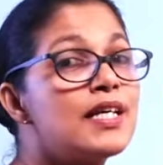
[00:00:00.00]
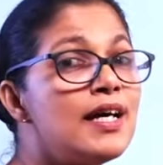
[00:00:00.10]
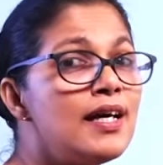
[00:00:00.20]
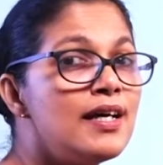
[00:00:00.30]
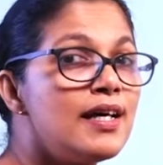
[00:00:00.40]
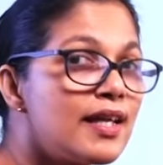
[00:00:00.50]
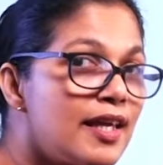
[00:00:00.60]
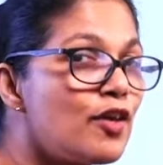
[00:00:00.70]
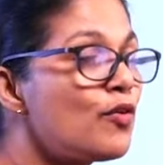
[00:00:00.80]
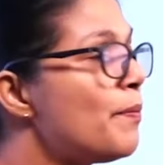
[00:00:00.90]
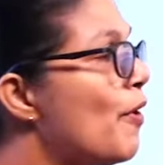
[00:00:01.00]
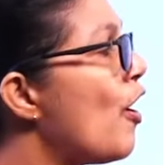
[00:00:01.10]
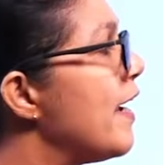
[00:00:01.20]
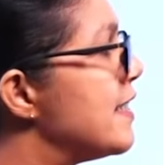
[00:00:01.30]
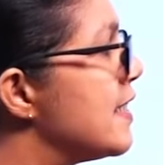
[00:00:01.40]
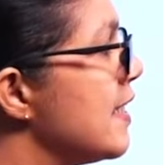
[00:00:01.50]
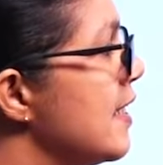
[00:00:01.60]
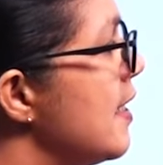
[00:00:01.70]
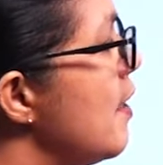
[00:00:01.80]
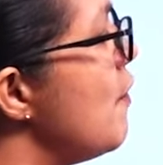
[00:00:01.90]
a cuboid.
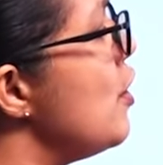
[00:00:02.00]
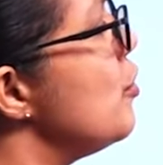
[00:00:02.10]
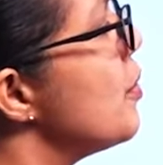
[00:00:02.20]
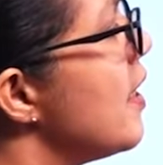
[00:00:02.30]
When you